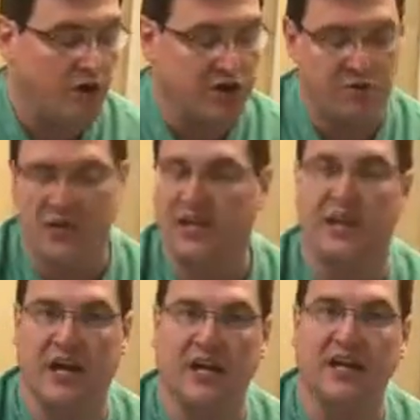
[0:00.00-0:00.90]
or you can
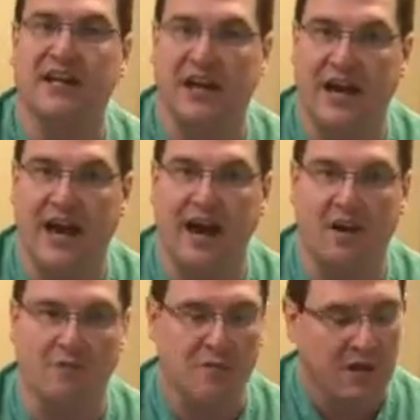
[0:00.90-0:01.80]
cut it
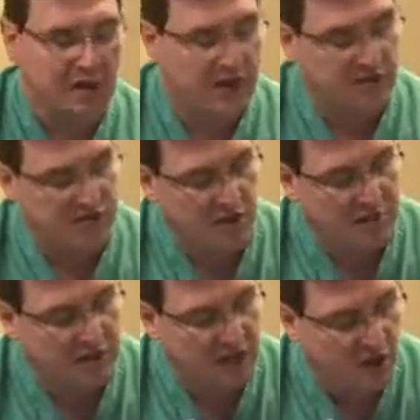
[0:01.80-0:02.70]
out. Now some
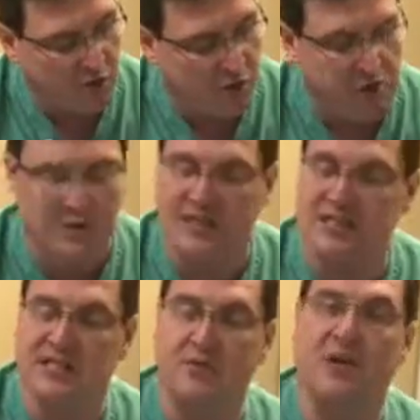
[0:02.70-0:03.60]
of the home
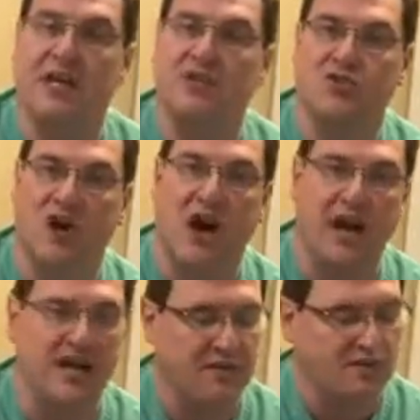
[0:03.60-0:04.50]
remedies that we can
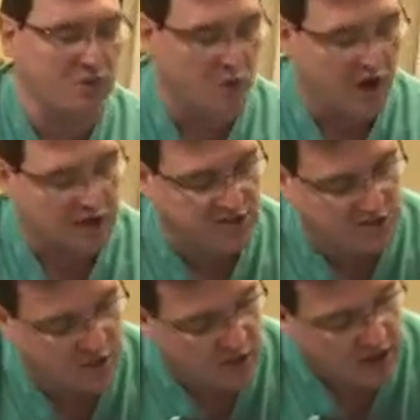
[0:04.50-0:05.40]
try if you wanted
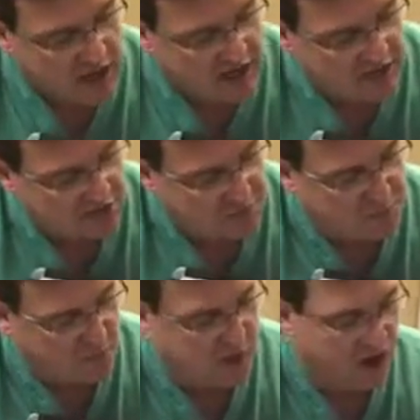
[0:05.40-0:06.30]
to is to
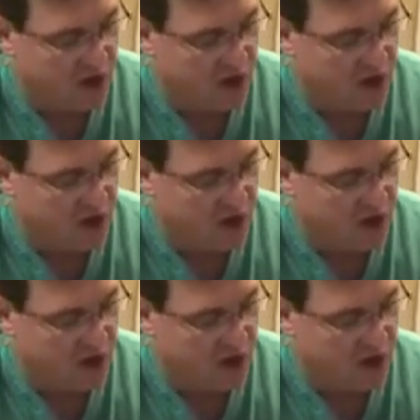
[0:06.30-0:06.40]
put